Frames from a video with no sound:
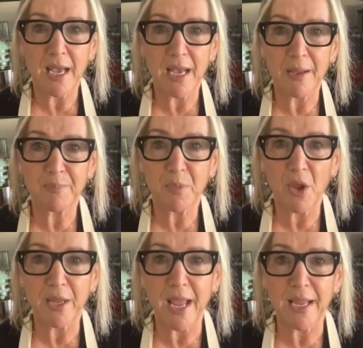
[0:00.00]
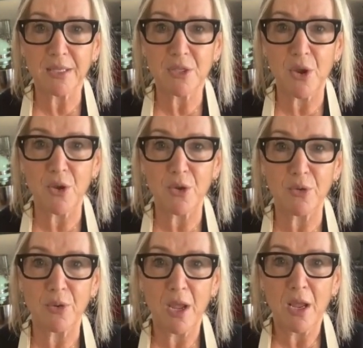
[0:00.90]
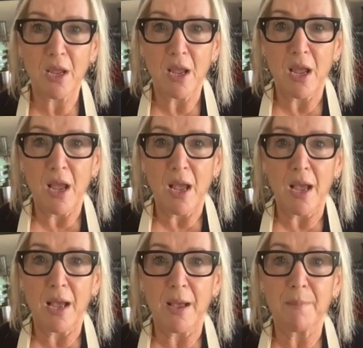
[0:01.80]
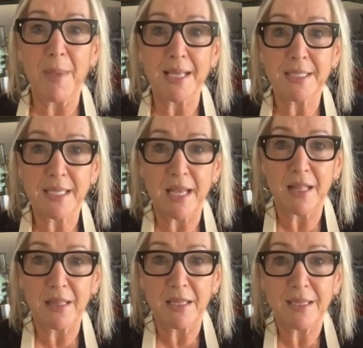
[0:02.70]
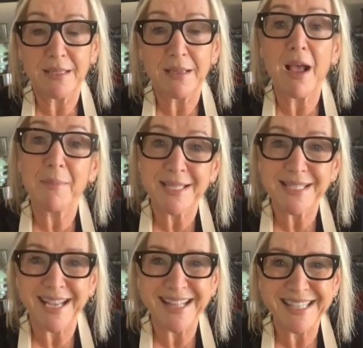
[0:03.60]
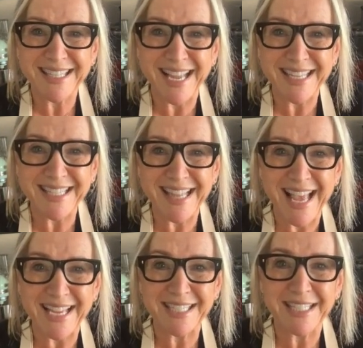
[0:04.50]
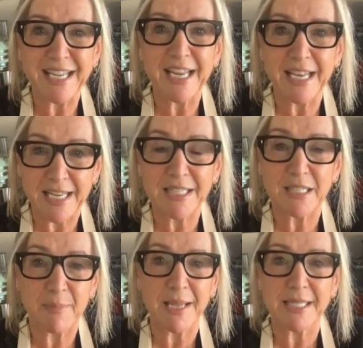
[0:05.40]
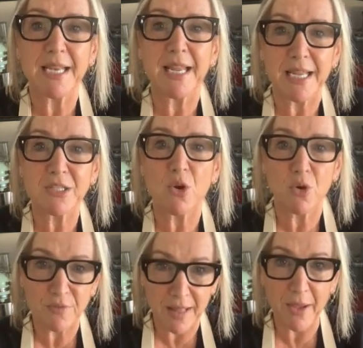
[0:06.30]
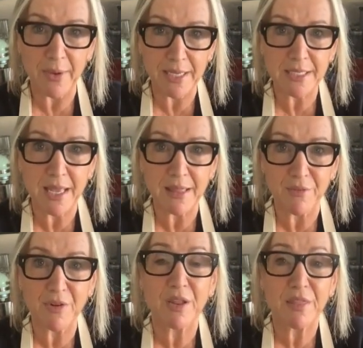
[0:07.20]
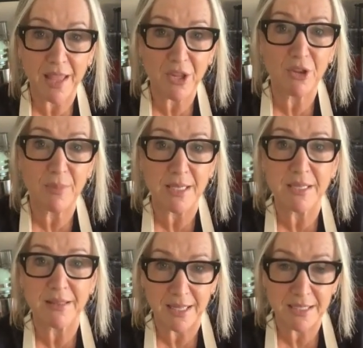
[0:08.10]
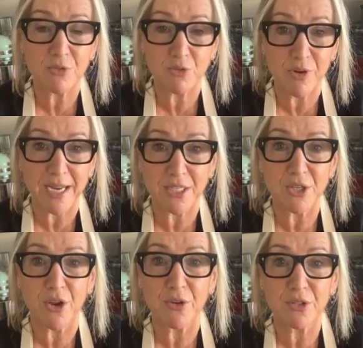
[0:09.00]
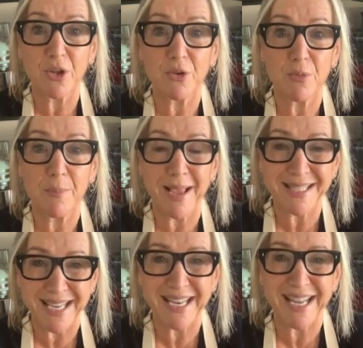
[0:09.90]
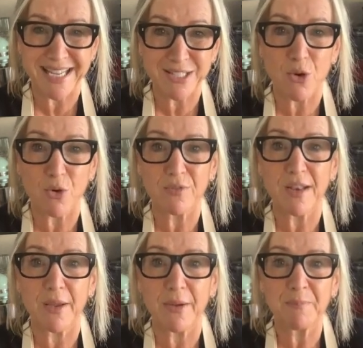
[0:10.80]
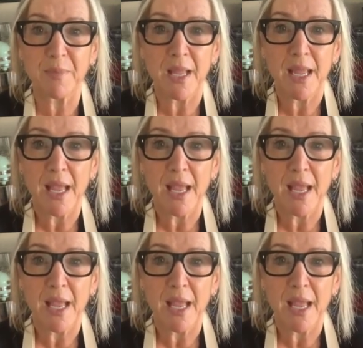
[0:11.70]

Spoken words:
Okay, so Marcel, hi Marcel, says that it is, maizena is corn flour in South Africa. Thank you, Marcel, that's great to know. So maizena is corn flour.